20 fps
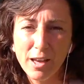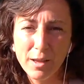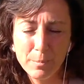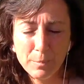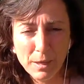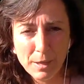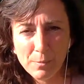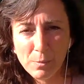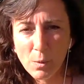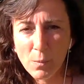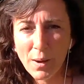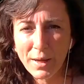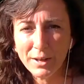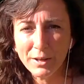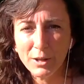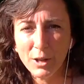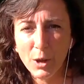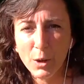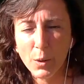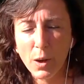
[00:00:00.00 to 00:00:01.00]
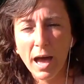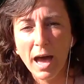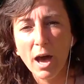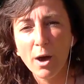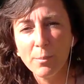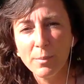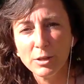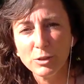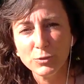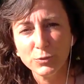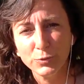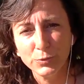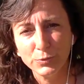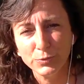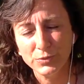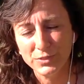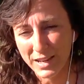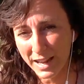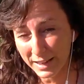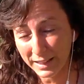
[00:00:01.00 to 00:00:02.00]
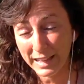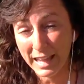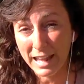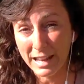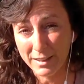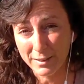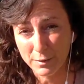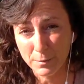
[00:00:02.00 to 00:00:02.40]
People want to know how much dedicated